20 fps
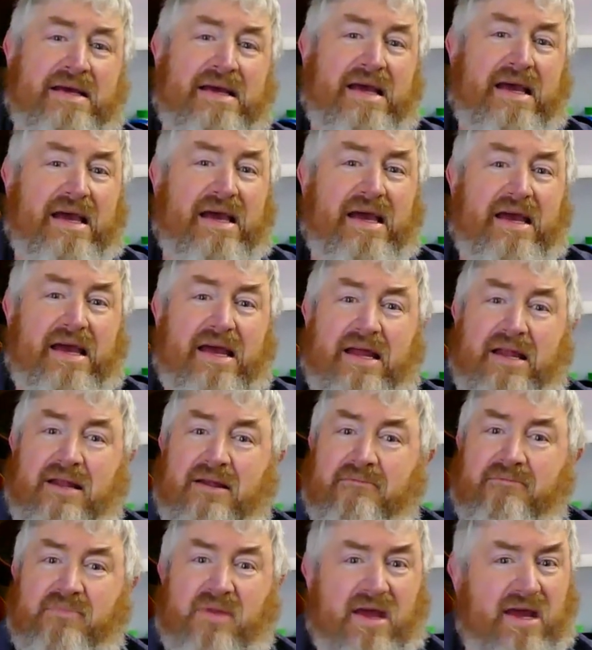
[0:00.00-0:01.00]

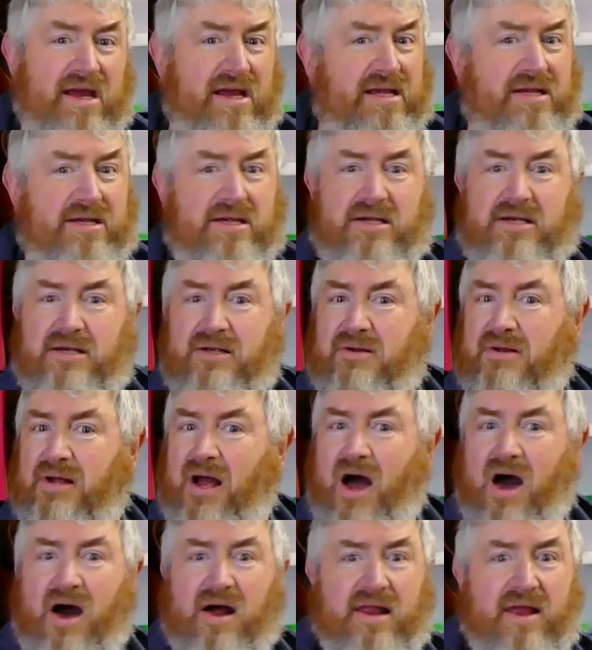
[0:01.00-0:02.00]
And I
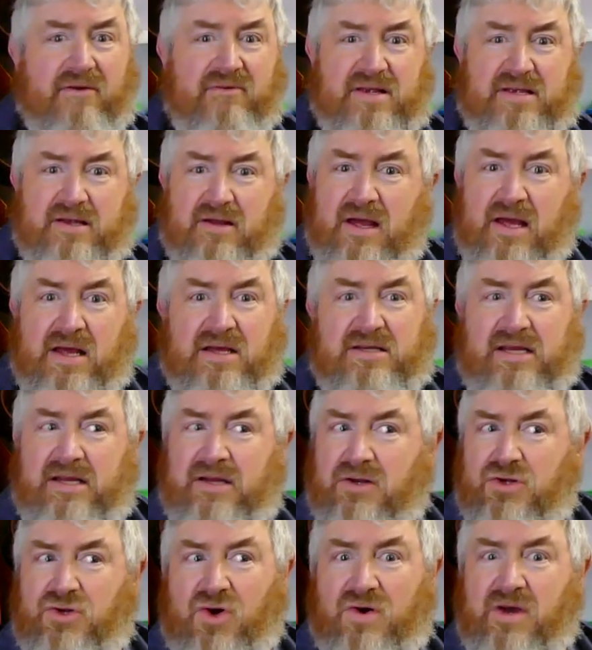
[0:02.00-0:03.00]
hardly ever seen
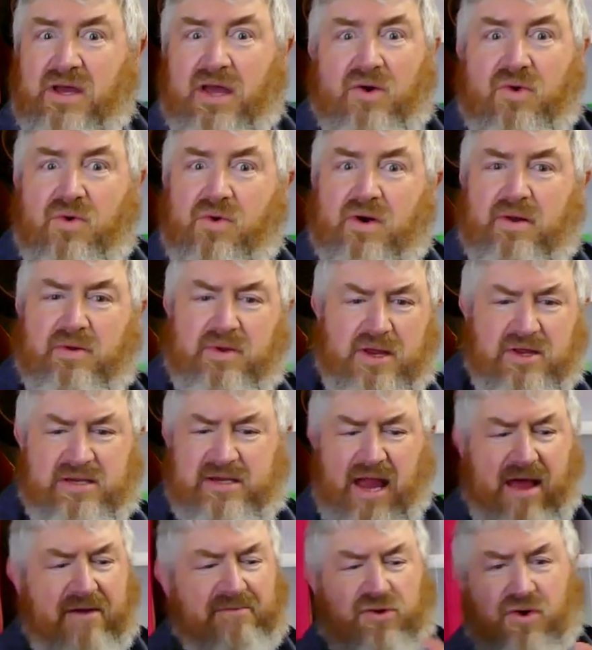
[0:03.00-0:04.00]
a donkey orchid. You used
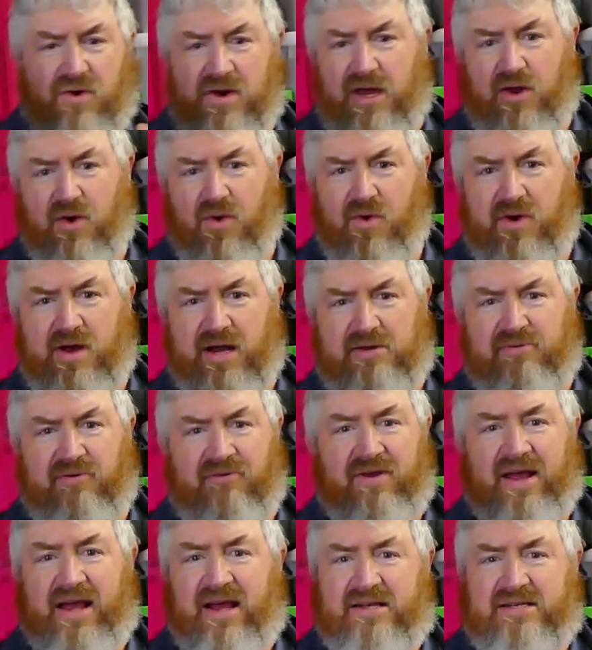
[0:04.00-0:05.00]
to have donkey orchids with
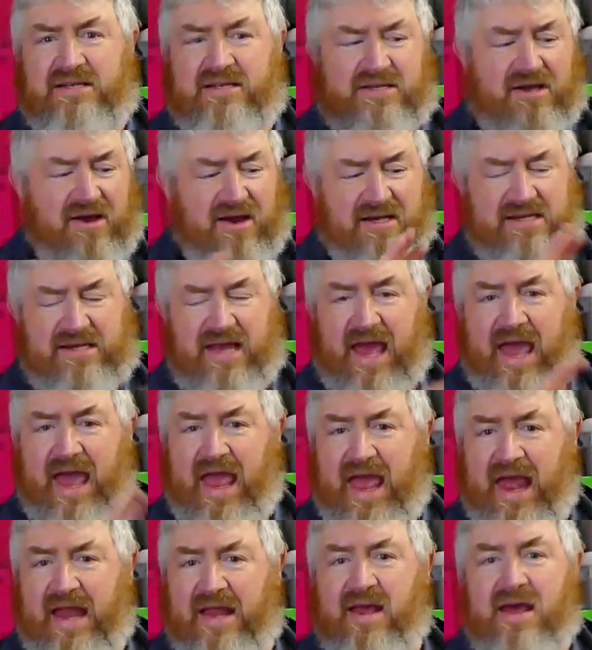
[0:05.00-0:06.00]
flowers the size of your
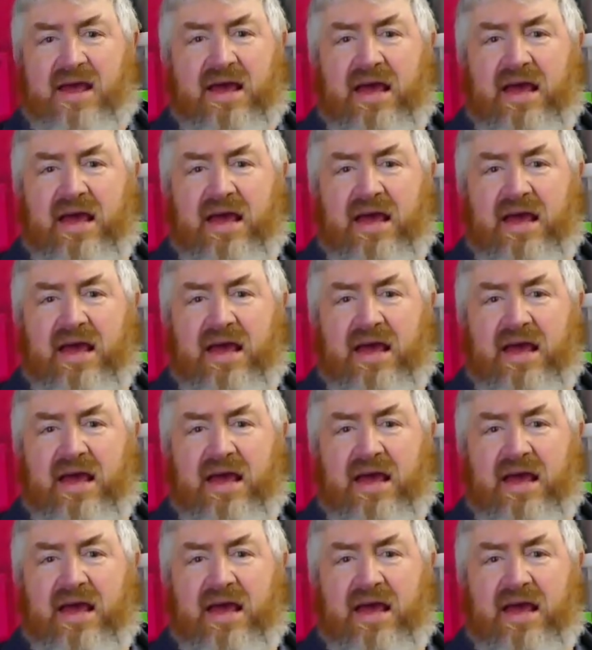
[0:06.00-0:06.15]
hand.